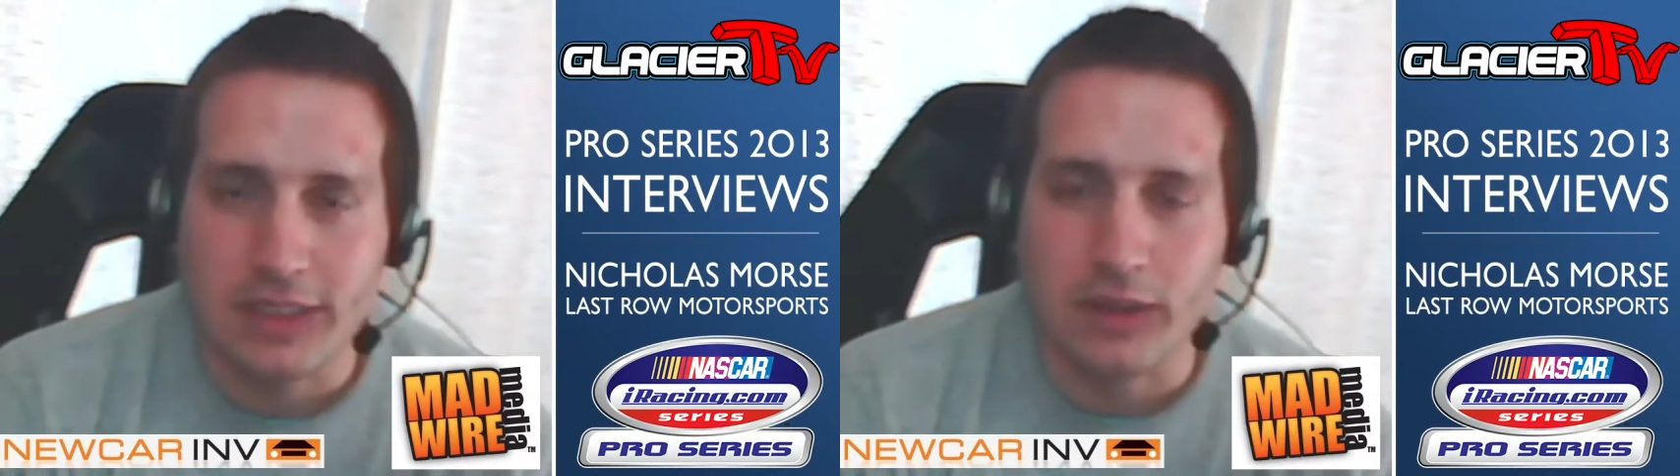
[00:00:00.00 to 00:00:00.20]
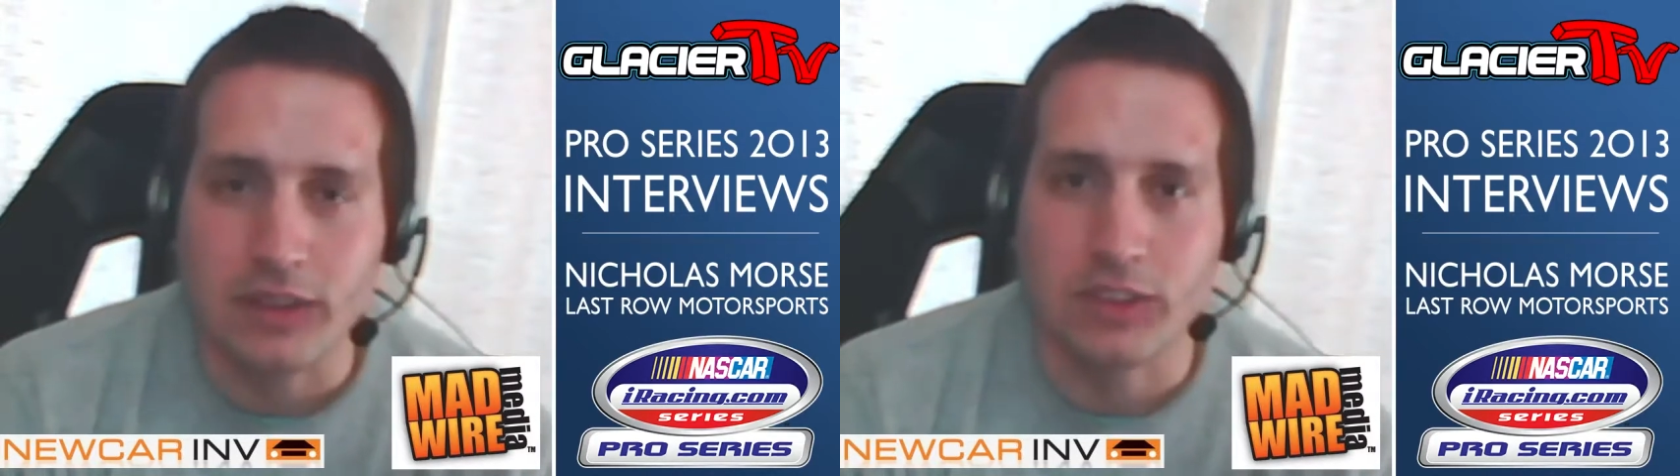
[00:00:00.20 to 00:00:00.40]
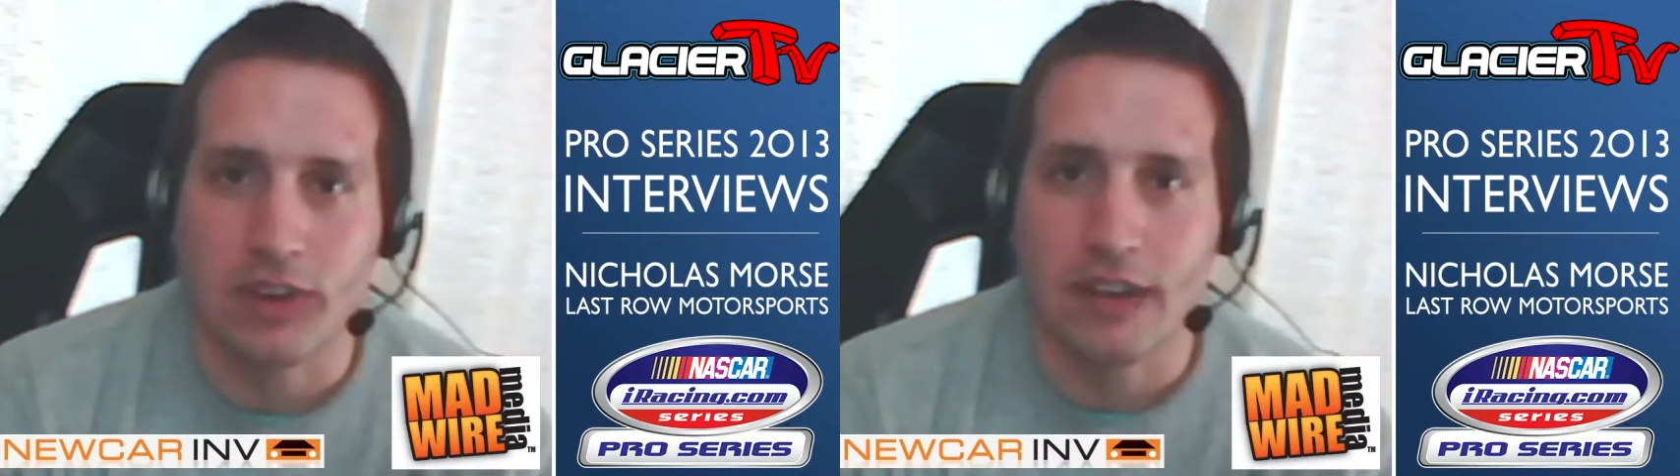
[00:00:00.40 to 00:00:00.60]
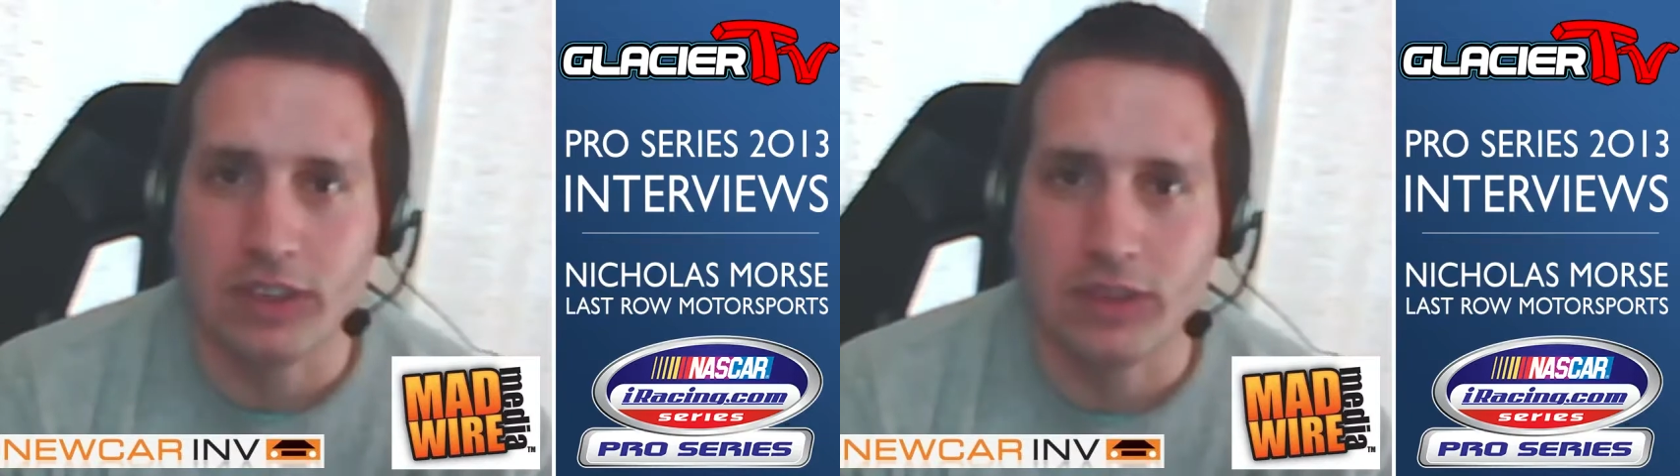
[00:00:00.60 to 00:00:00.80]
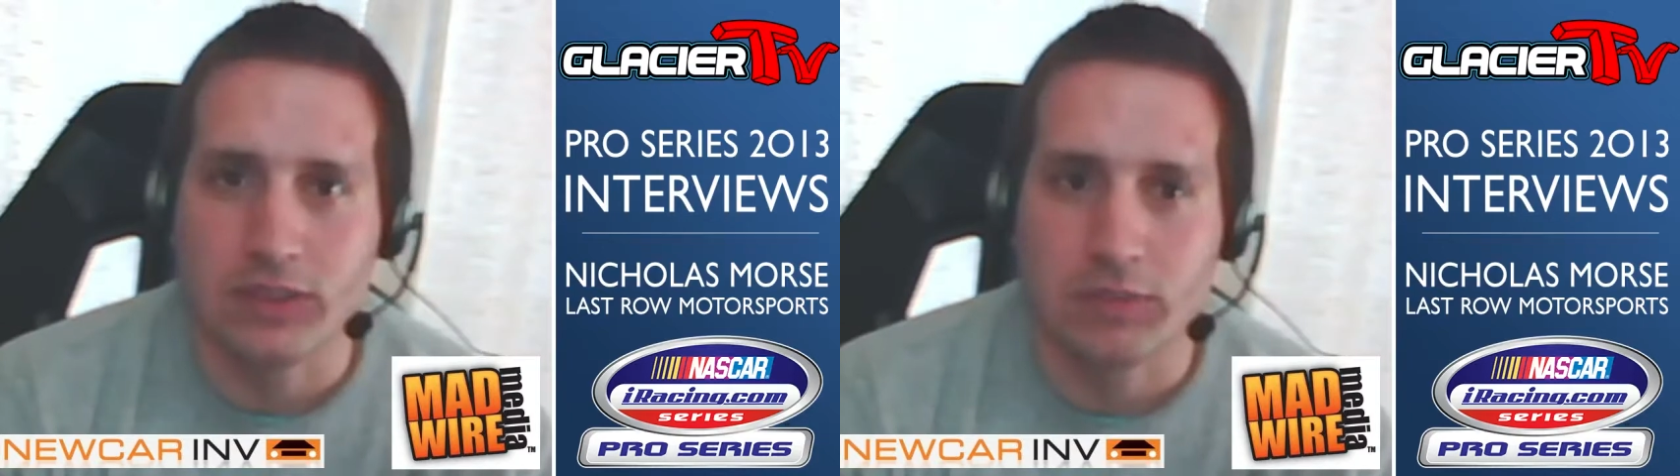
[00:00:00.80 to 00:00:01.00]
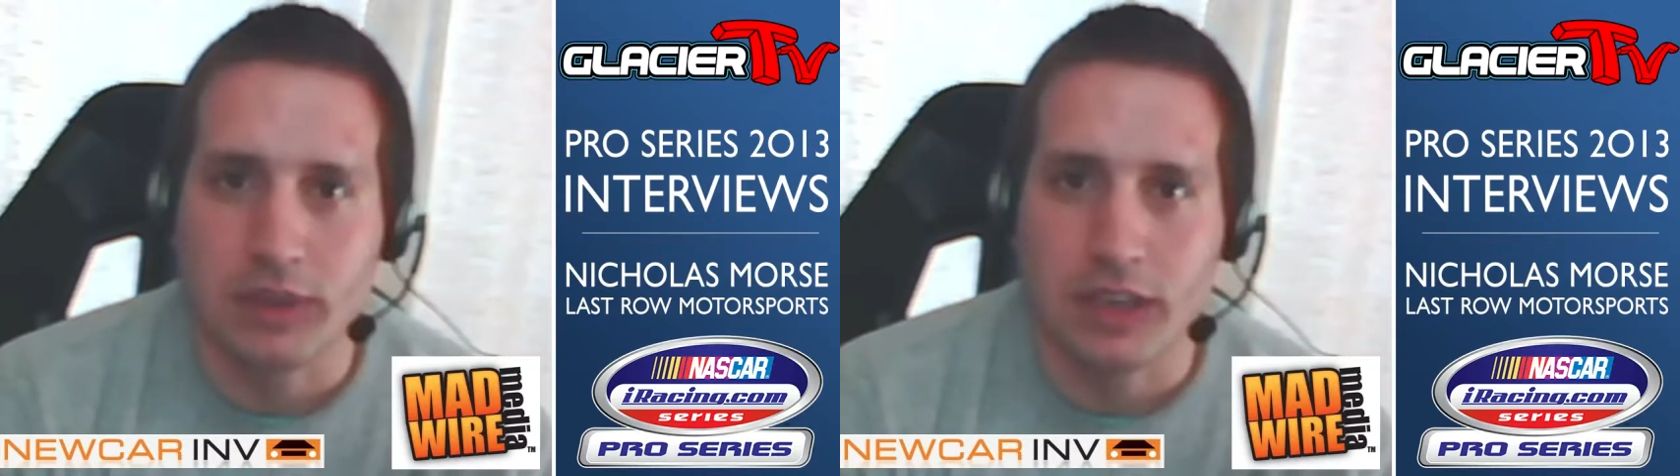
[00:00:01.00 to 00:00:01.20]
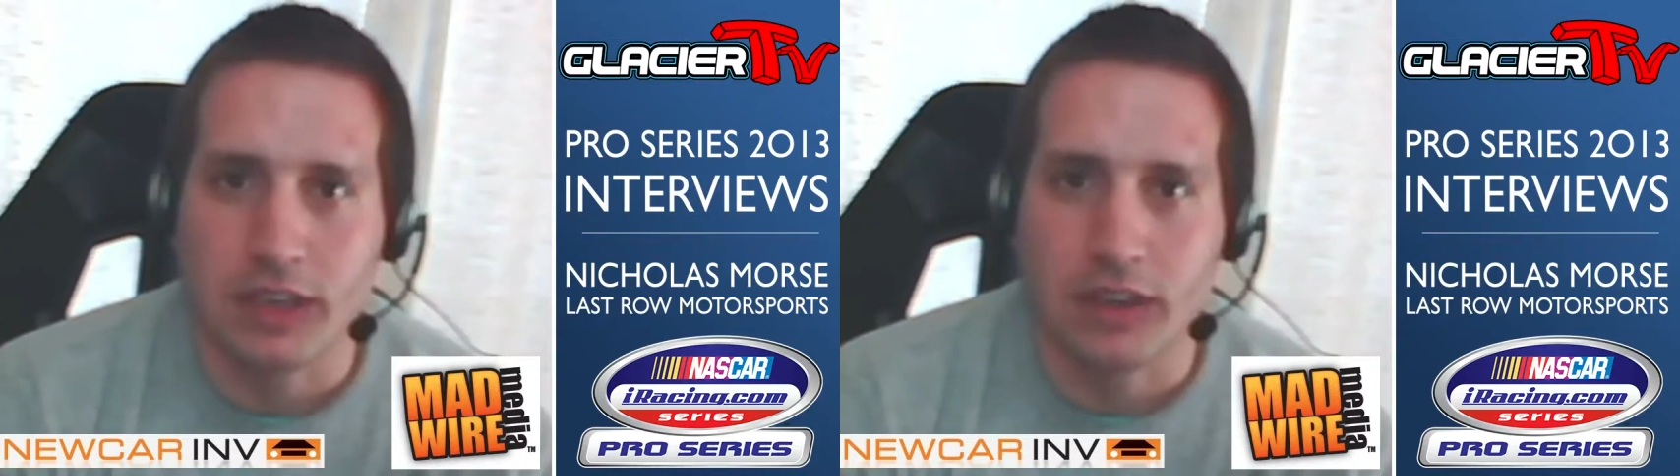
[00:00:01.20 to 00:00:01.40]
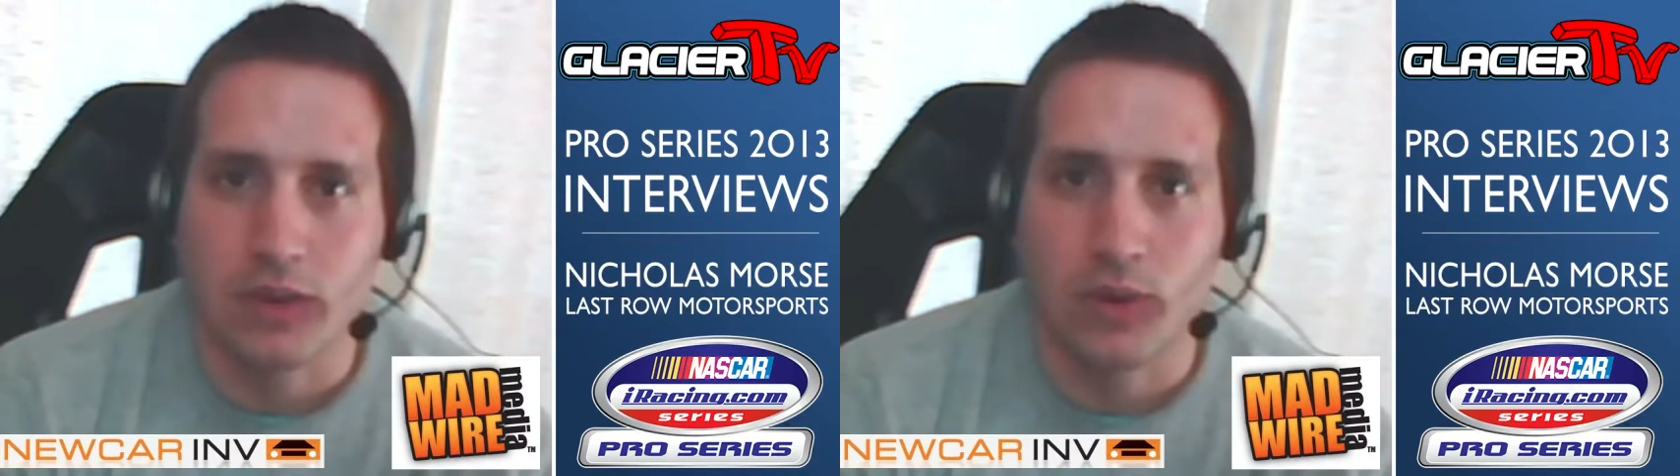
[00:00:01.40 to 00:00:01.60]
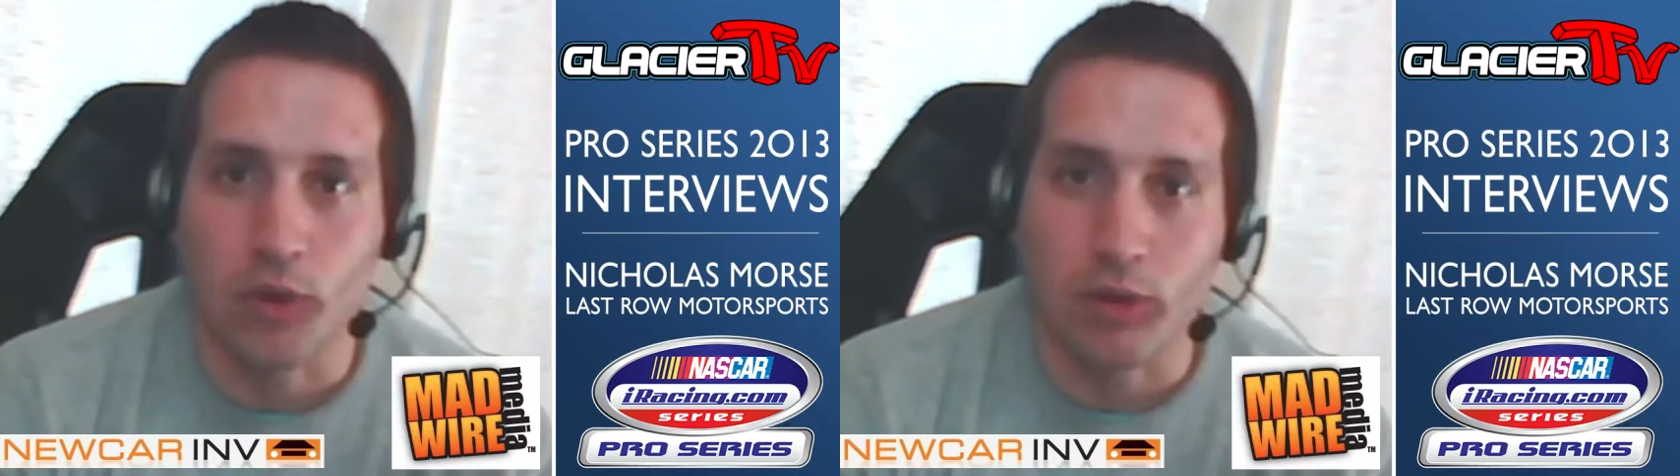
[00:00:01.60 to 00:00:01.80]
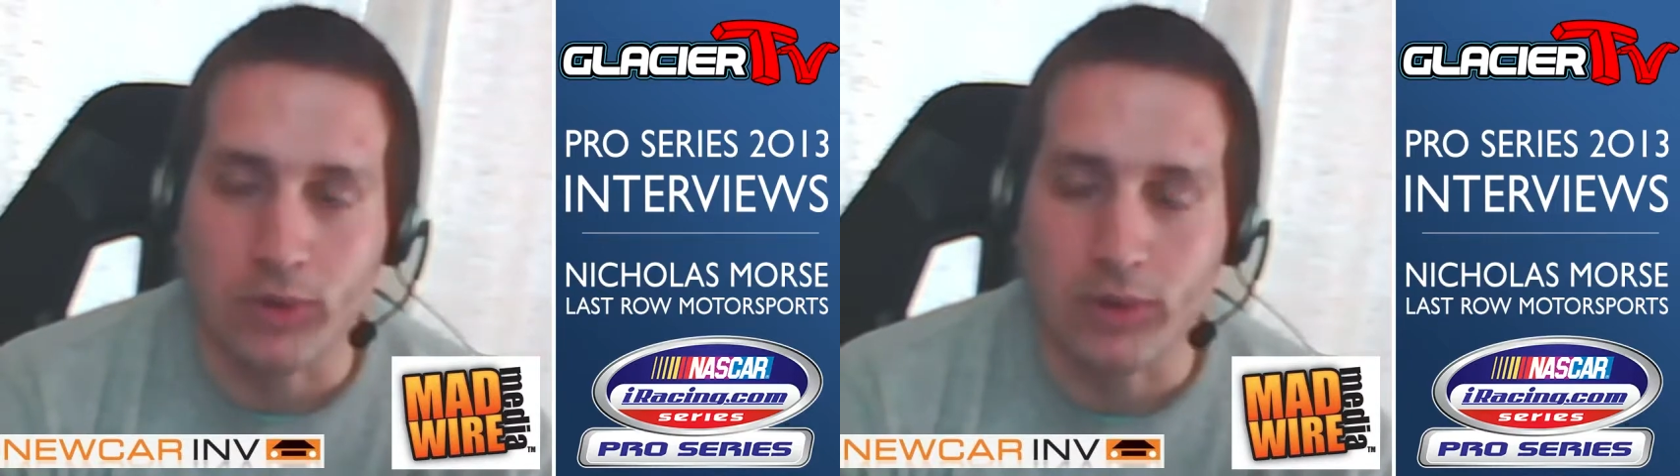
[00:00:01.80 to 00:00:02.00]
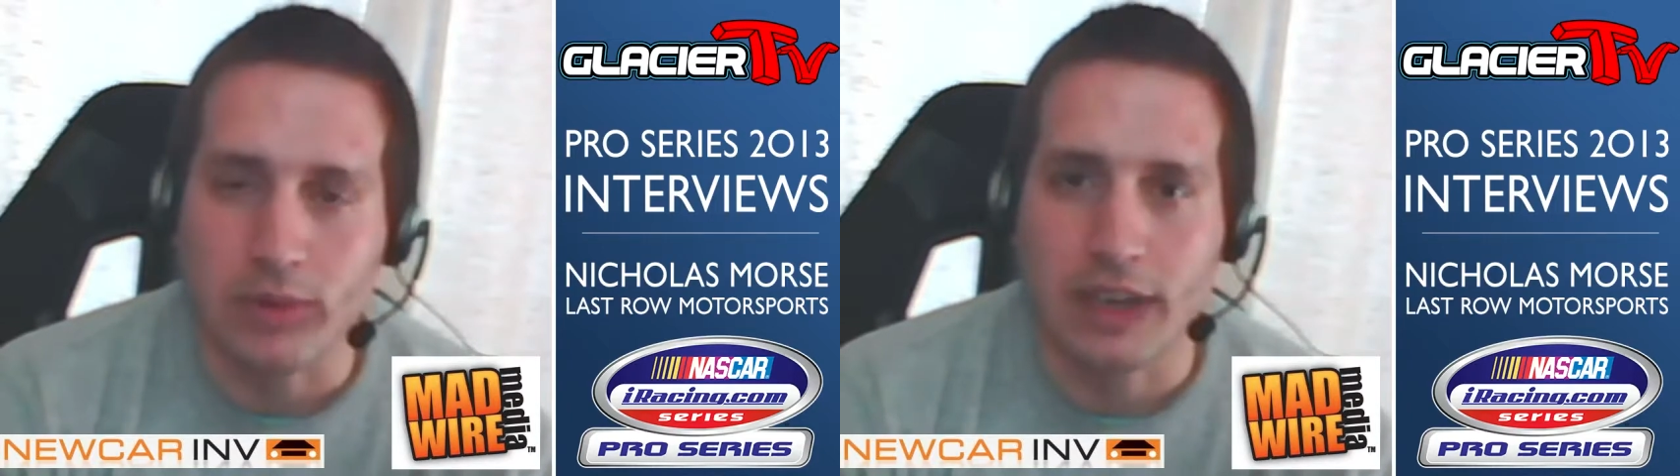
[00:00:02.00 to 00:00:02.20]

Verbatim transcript: You know, the drafting used to be horrible.